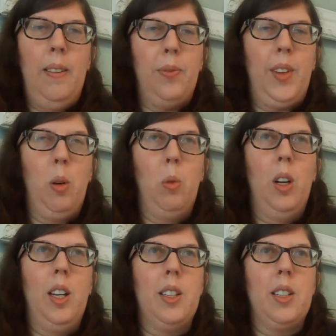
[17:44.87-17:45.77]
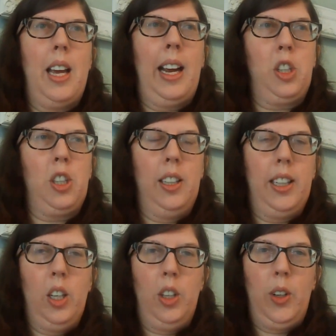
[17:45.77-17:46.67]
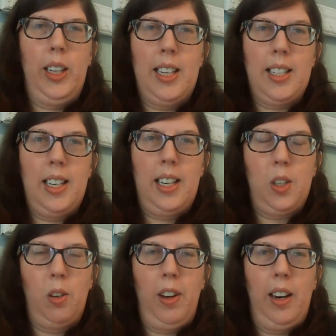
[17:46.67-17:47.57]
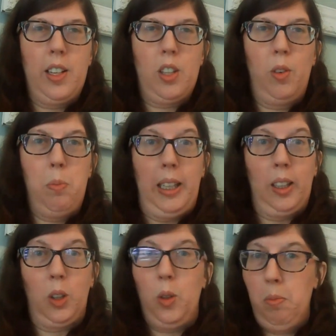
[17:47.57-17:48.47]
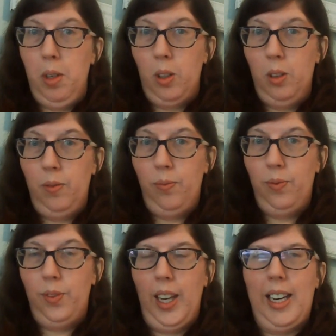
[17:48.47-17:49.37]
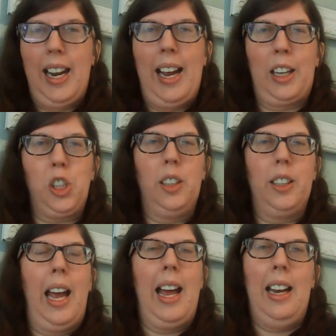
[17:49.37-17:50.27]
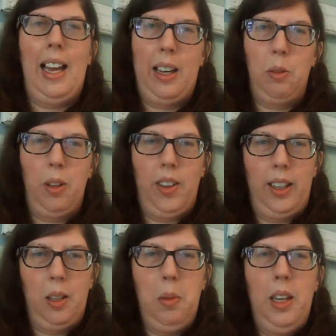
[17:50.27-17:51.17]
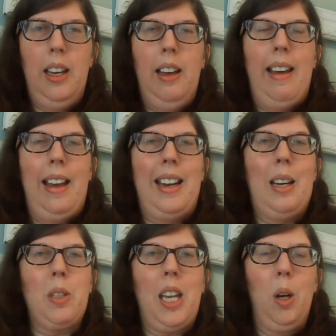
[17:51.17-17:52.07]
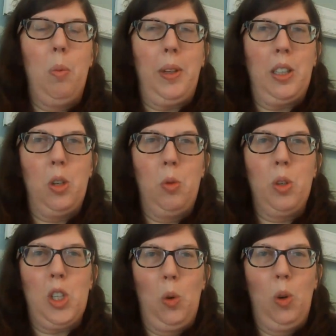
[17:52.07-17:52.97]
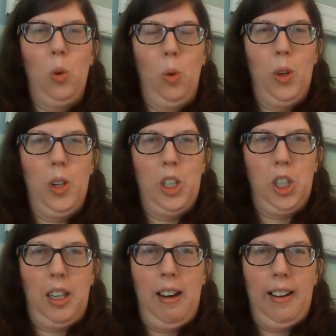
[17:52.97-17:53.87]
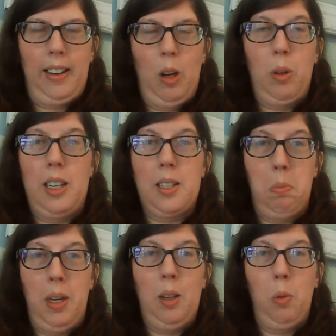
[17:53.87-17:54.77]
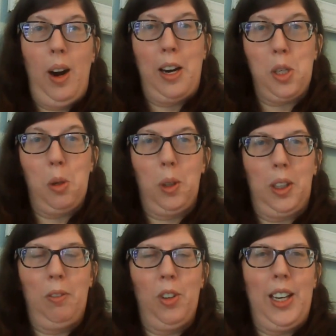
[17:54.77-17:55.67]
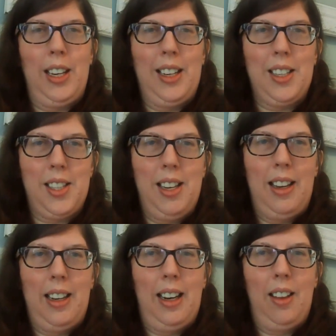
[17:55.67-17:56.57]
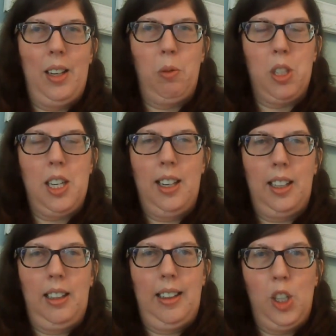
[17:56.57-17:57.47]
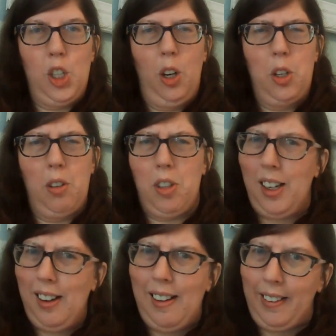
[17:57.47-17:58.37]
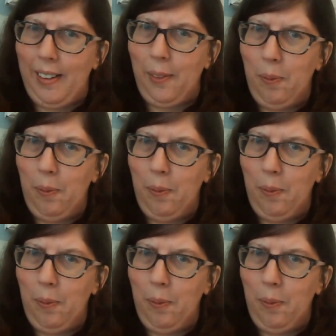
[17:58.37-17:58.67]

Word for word: that was actually under NSA surveillance for being a criminal, they had actually allied with him and he was helping to restore order in Chicago, and his men were actually working for the NSA, and that he was technically in charge of Chicago,